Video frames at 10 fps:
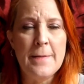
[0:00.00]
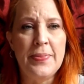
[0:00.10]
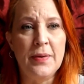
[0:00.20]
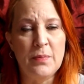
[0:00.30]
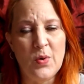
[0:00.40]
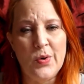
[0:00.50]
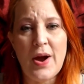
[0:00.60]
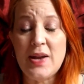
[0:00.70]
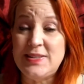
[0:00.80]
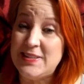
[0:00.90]
The more
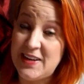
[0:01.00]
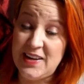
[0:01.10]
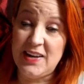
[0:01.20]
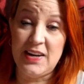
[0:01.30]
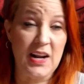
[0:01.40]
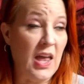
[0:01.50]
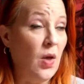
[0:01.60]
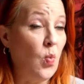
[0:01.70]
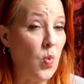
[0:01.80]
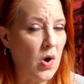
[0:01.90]
I did
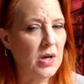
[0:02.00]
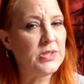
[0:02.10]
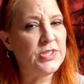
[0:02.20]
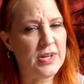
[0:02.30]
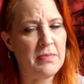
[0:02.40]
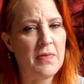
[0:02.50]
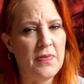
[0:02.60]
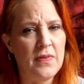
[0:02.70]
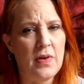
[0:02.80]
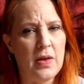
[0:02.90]
watch some of
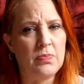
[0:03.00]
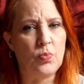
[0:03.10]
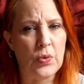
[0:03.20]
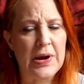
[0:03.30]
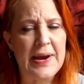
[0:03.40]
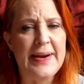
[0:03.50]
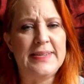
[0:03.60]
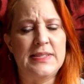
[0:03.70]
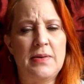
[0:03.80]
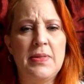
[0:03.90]
the, and read
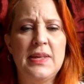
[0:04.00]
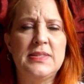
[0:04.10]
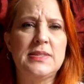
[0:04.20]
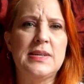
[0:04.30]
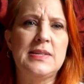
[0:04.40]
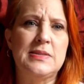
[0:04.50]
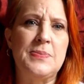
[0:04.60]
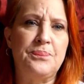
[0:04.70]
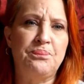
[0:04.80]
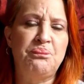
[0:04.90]
some of these things,
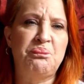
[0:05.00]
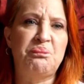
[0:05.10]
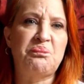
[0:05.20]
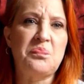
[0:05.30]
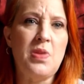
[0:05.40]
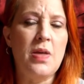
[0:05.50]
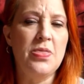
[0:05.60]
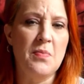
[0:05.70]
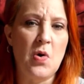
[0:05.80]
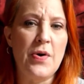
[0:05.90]

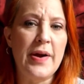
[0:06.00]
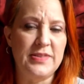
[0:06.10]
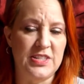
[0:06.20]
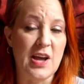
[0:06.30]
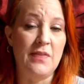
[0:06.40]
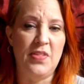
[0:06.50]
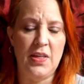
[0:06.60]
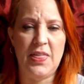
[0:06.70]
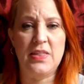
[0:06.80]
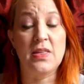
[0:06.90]
the more I definitely
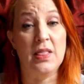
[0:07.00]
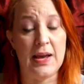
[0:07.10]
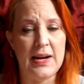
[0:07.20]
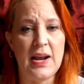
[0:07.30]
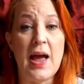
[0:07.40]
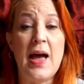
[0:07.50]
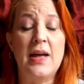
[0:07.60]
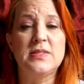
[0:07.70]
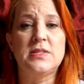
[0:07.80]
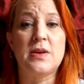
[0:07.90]
think the lady
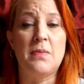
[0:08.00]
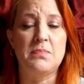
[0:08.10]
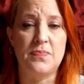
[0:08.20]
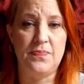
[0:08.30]
had some